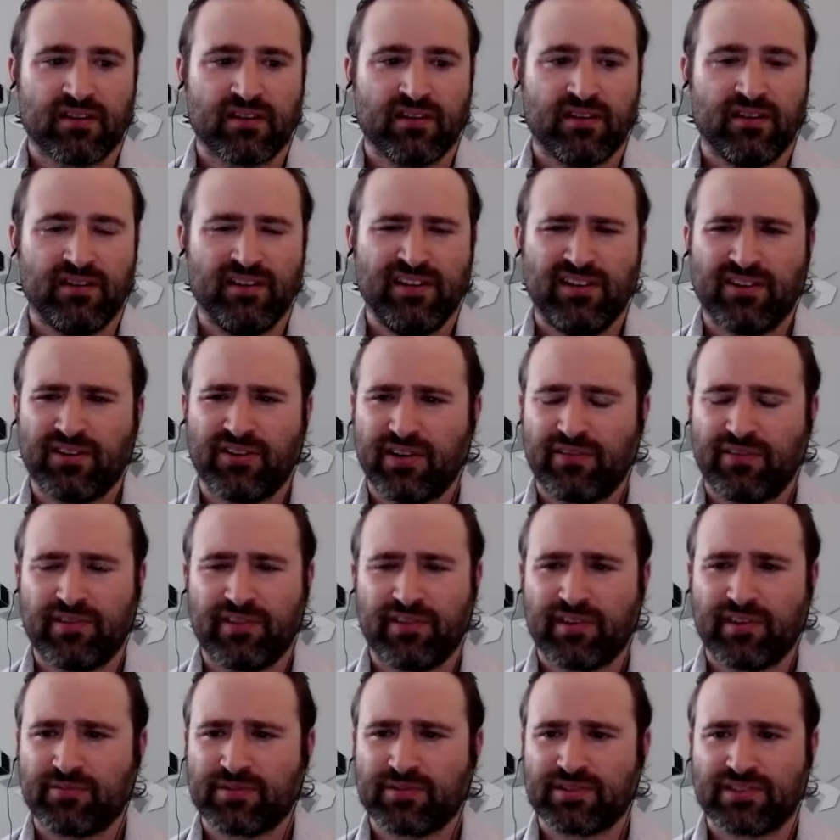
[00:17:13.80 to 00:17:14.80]

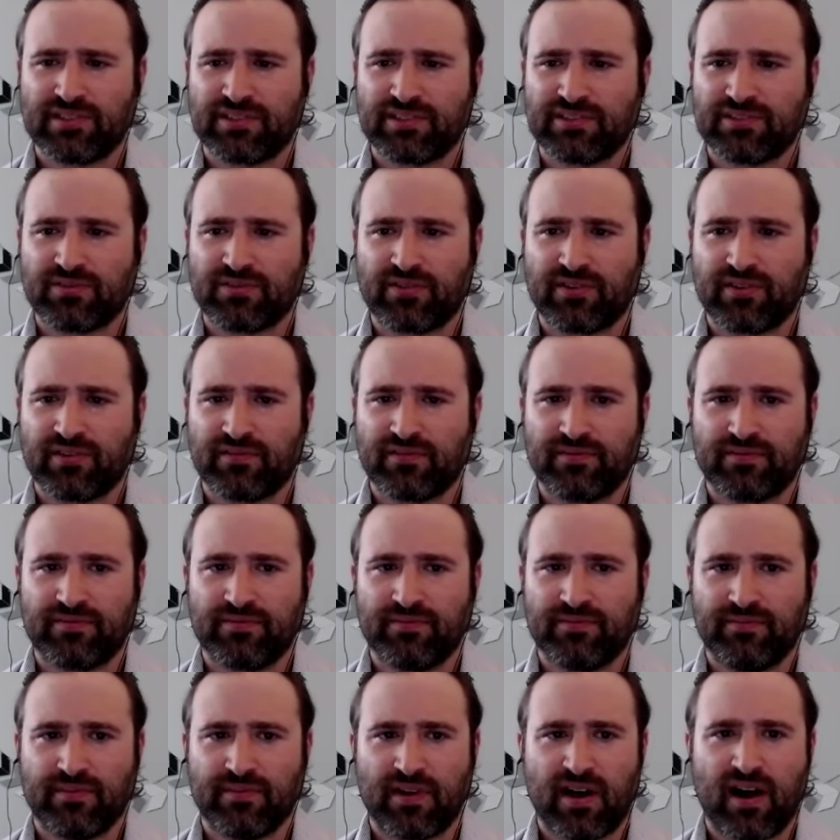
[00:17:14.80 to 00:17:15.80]
everything was just sort of
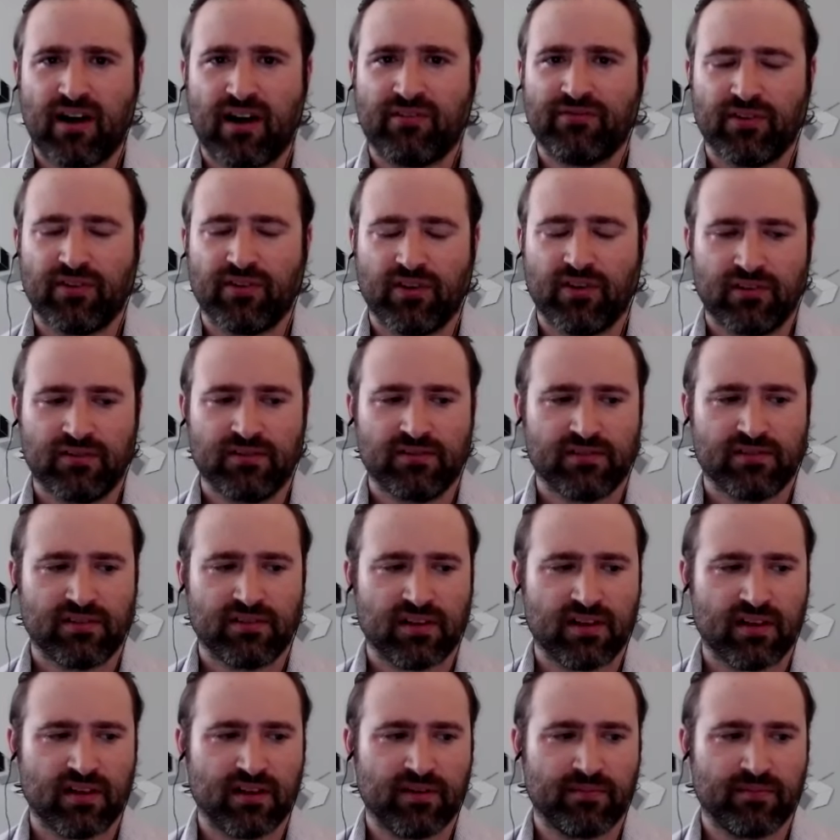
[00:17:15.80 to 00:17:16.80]
awful.
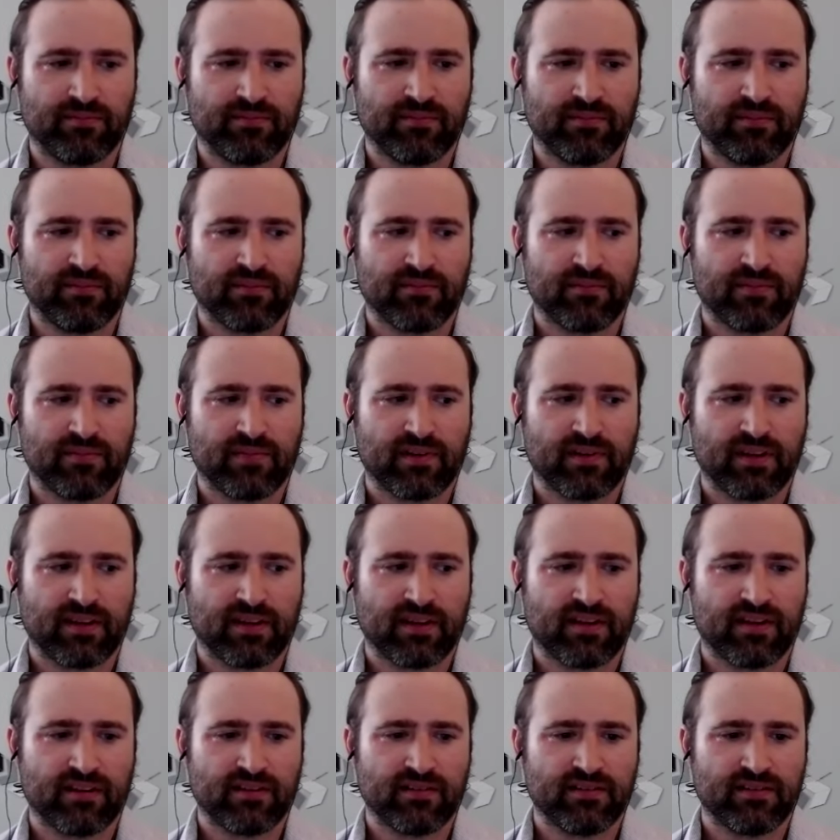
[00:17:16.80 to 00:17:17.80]

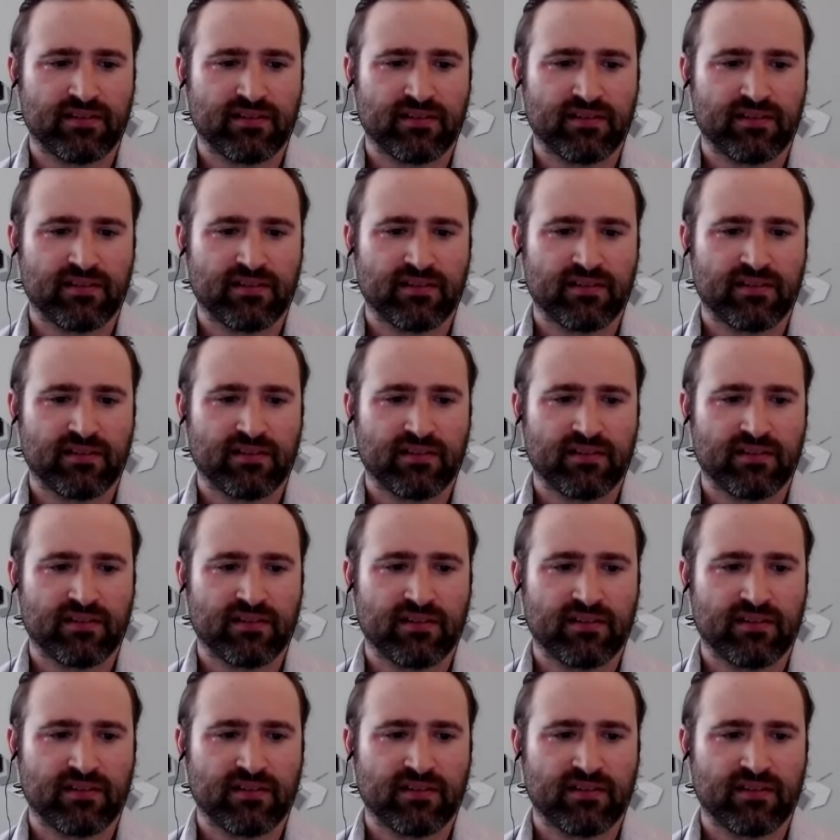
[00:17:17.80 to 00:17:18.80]
And
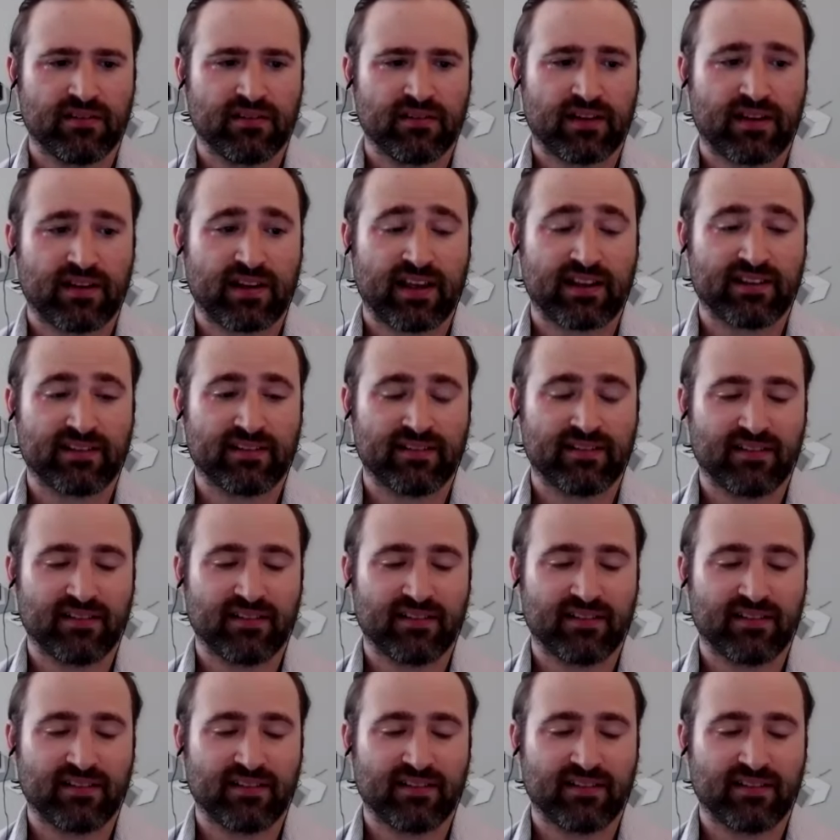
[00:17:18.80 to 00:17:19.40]
I,